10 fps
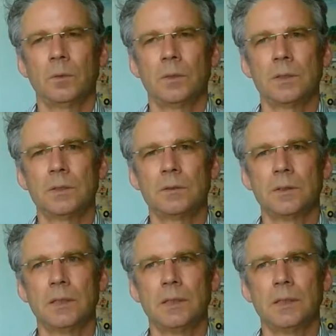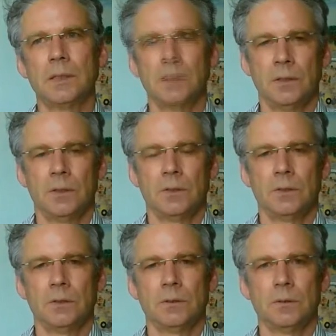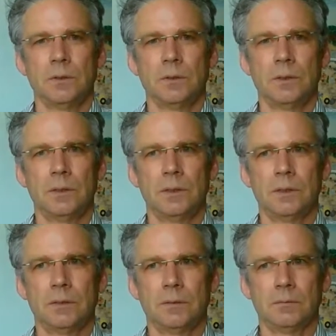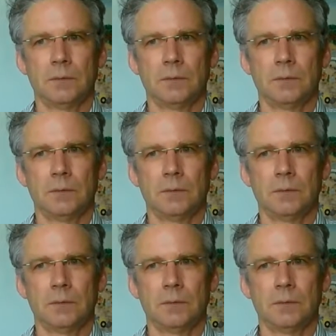which is really to teach